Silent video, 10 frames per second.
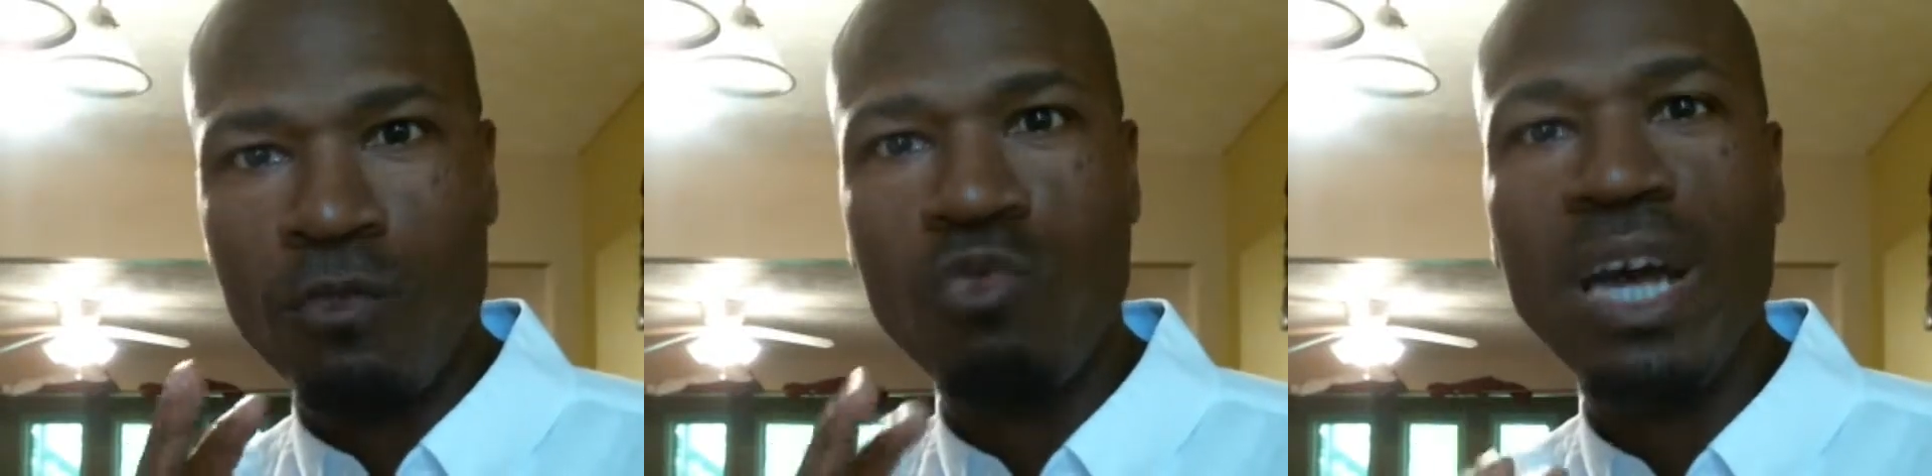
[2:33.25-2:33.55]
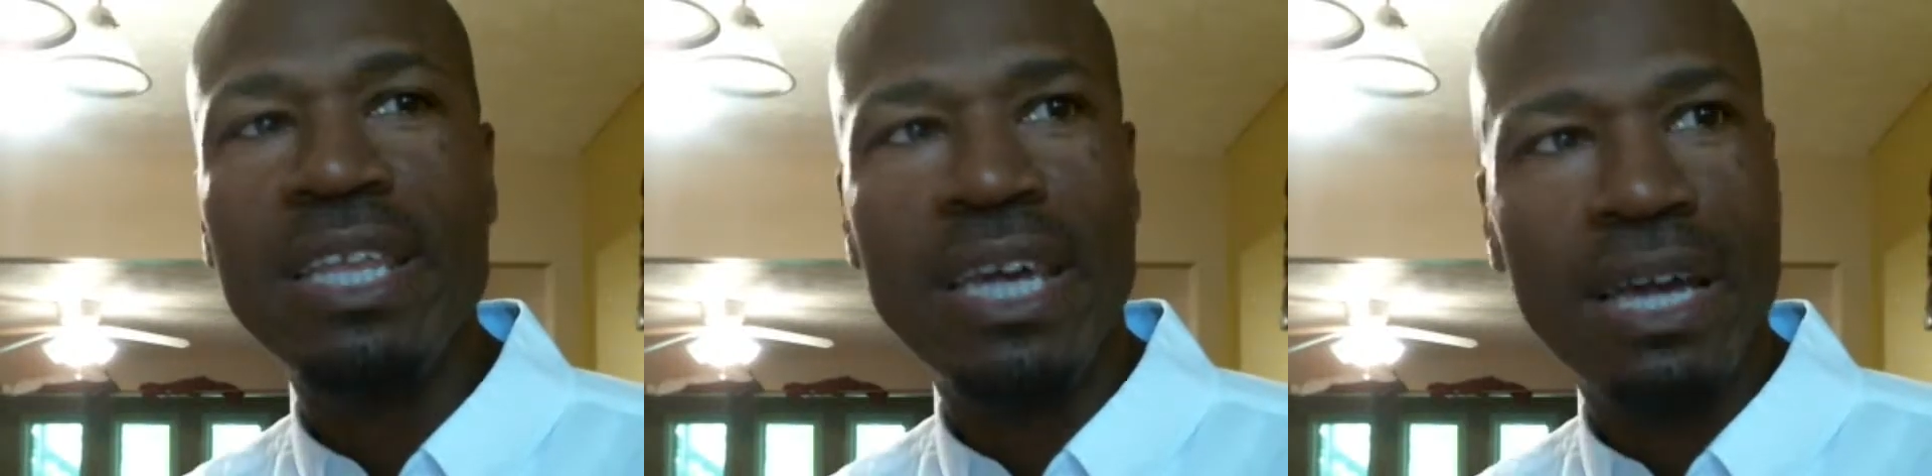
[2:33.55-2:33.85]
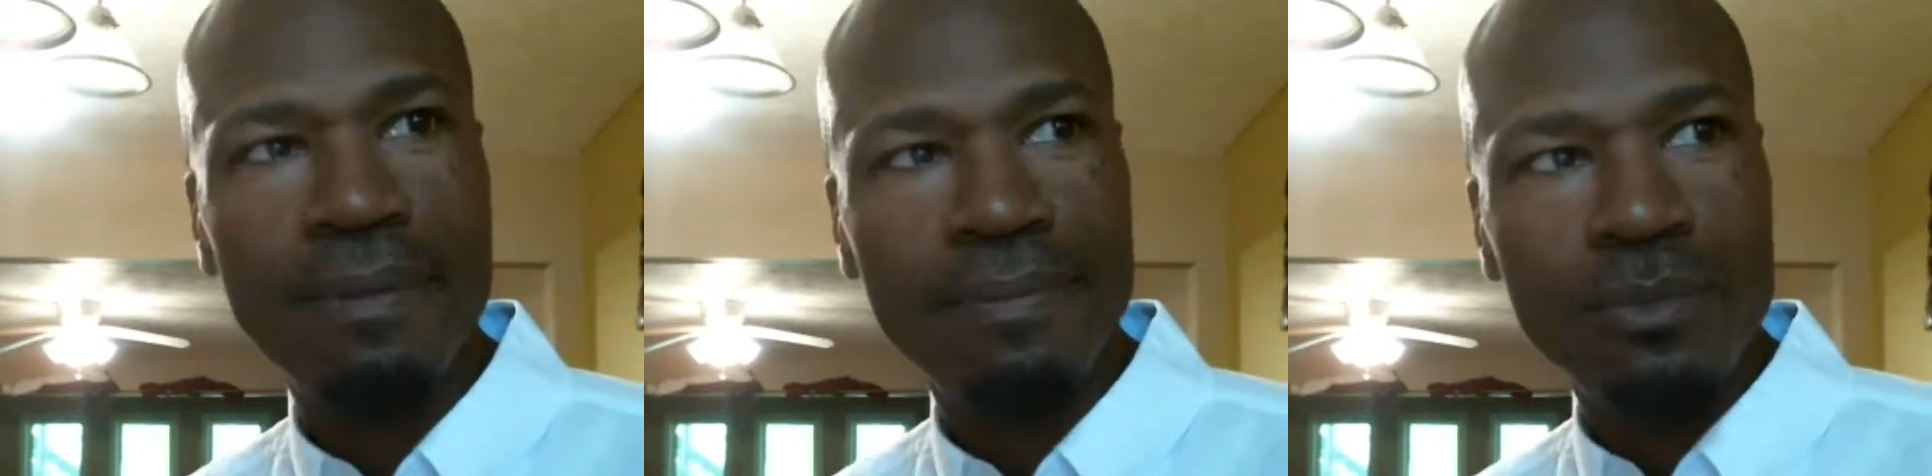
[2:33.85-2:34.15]
Try
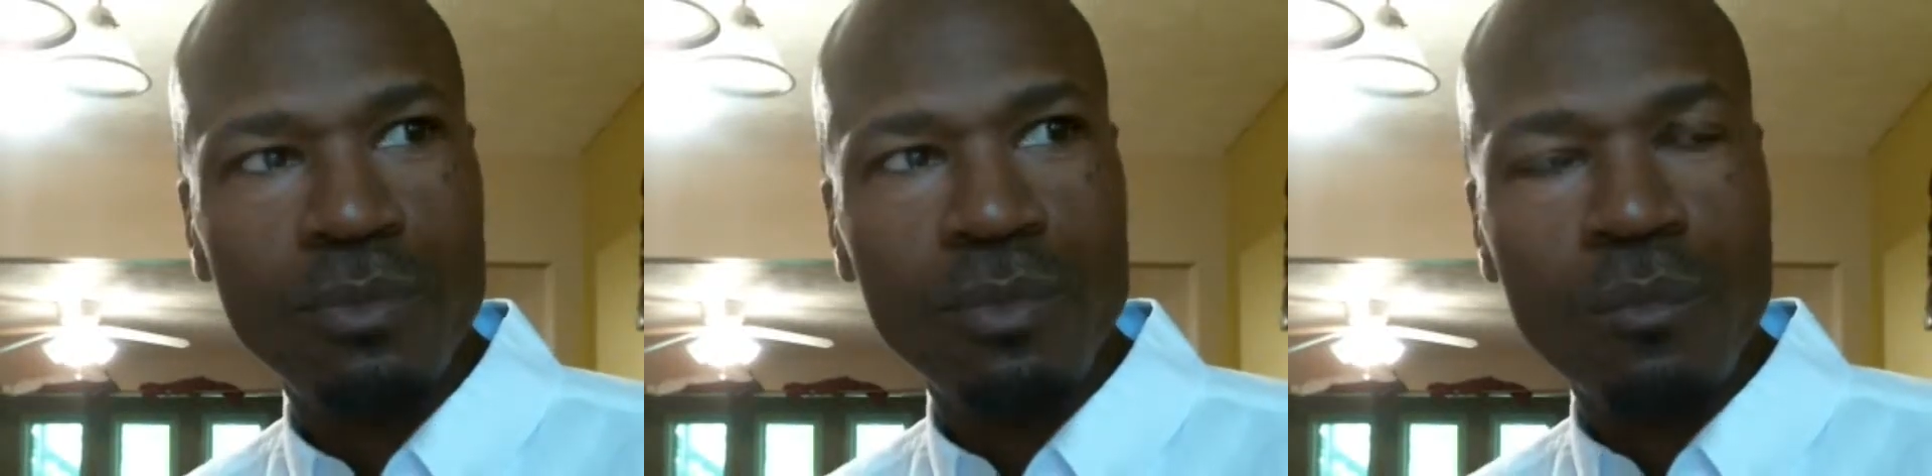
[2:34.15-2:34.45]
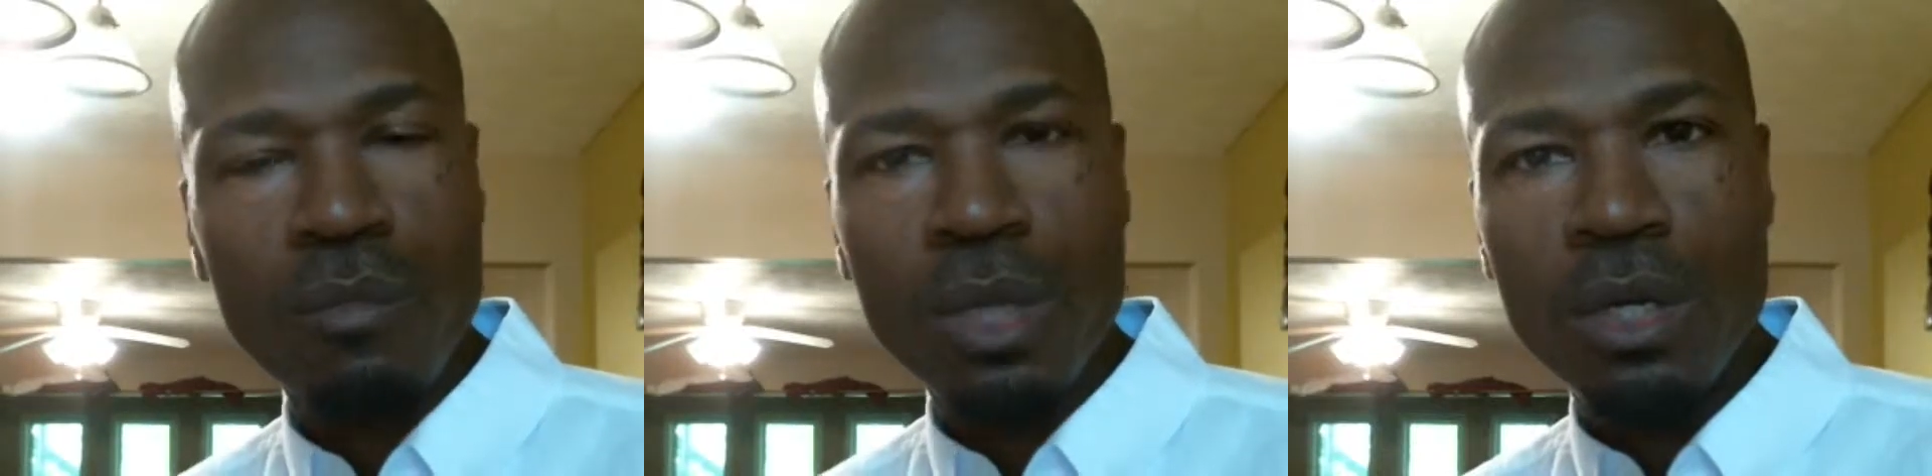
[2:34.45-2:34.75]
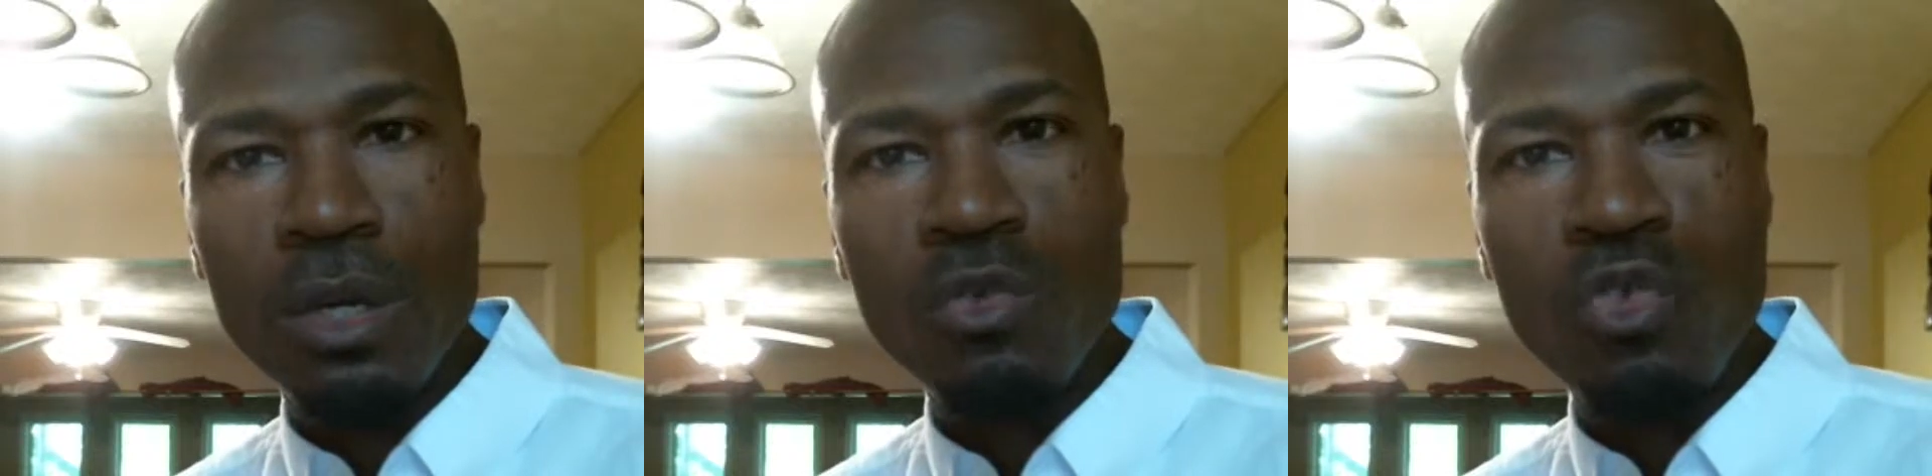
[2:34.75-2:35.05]
that. You know,